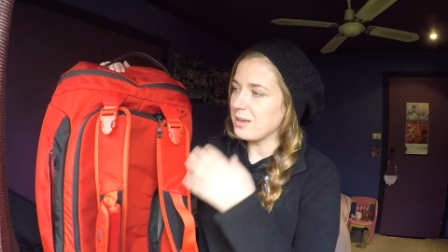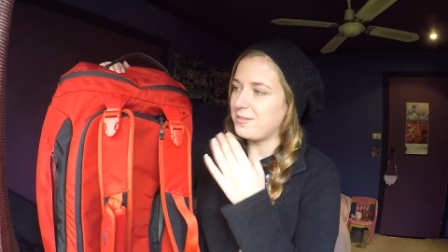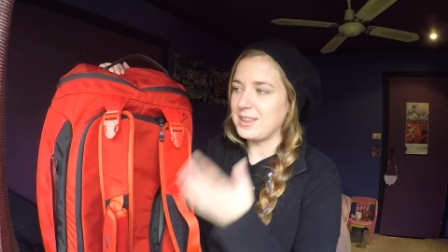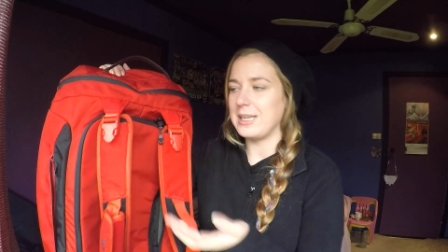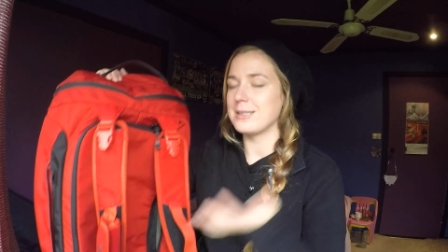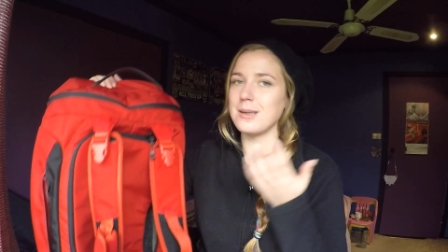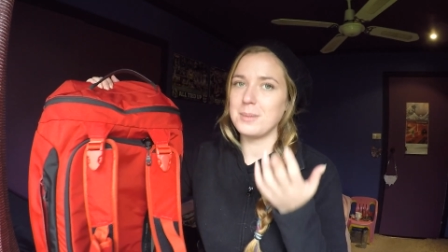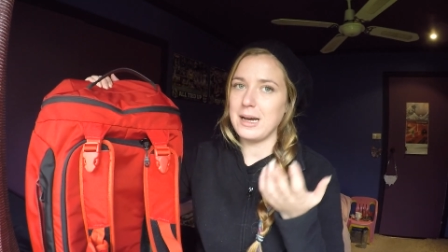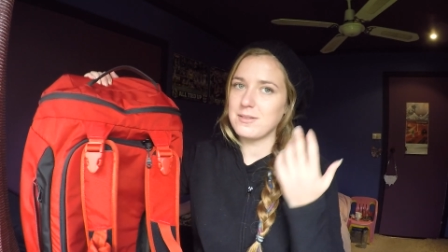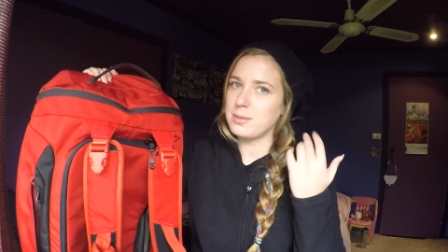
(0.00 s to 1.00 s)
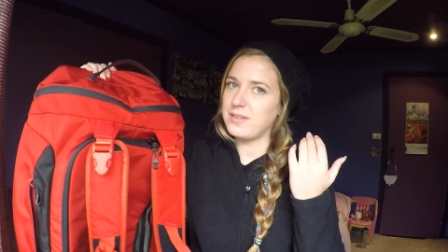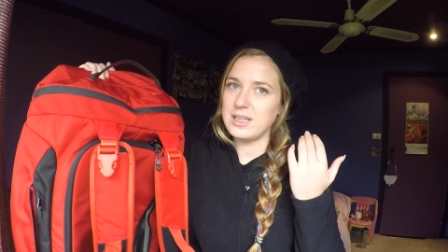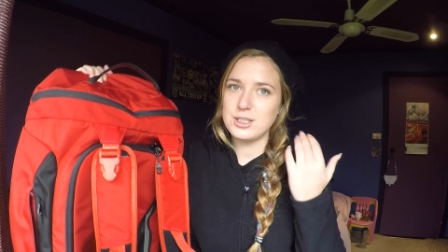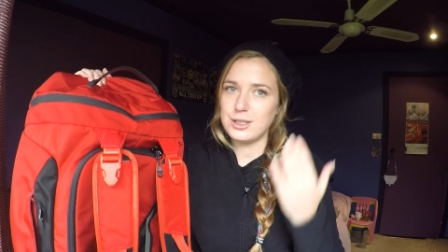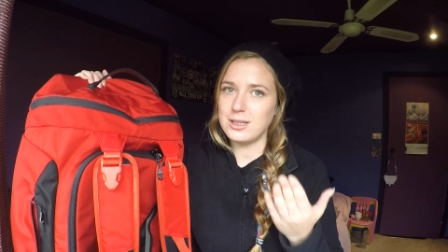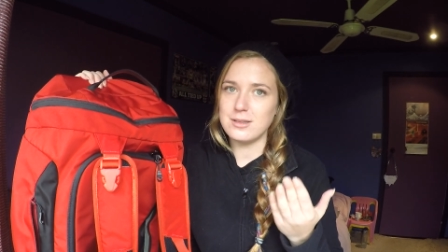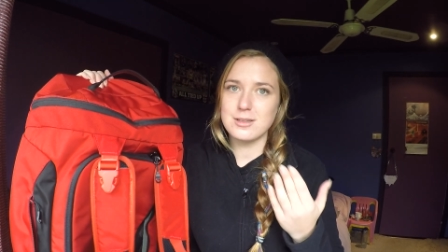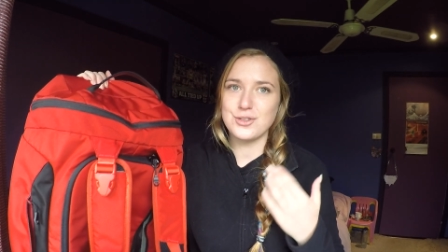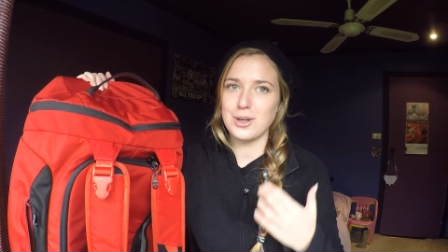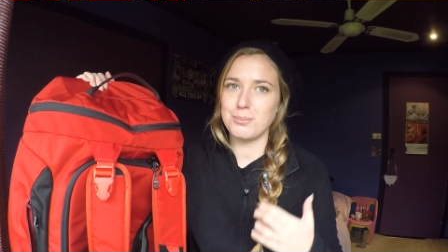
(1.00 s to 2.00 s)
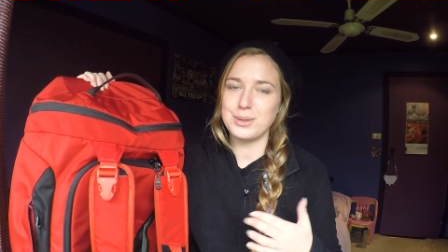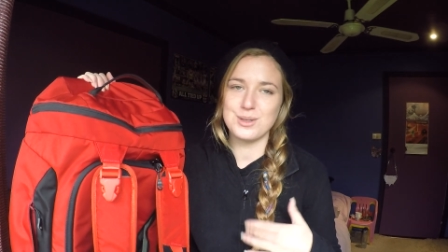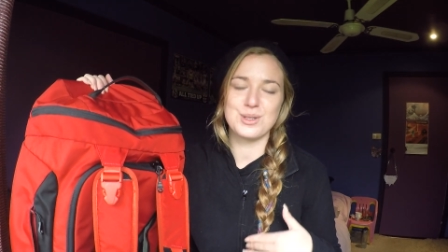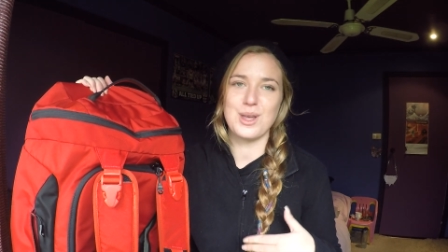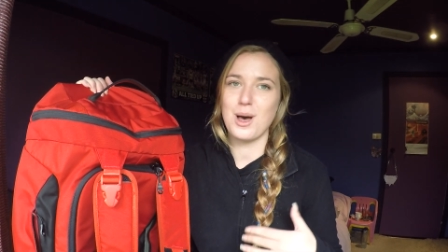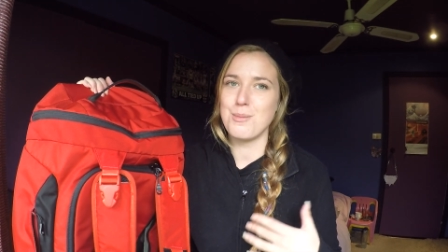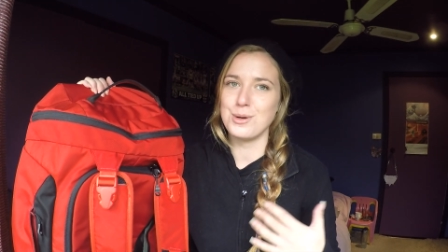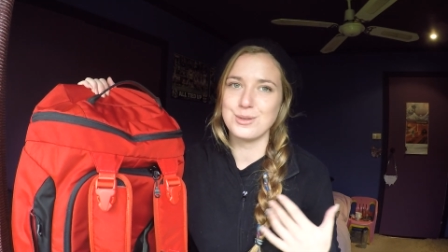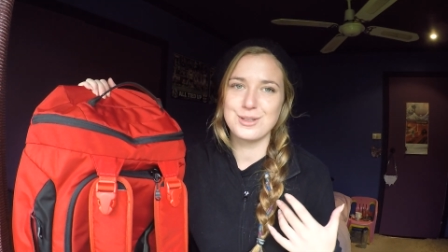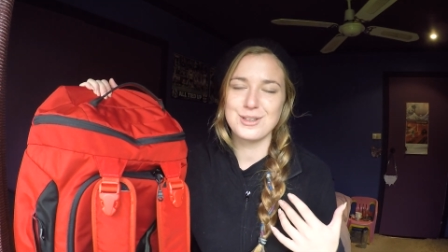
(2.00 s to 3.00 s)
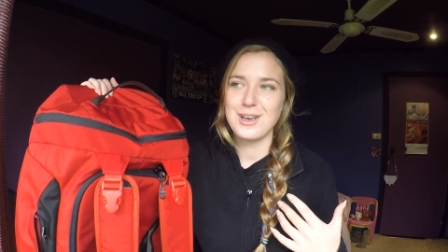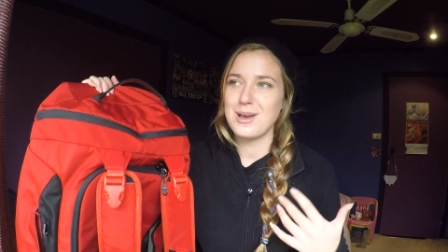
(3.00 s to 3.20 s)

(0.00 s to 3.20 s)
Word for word: For this, I'm gonna have to fit jeans, jumpers, thermals,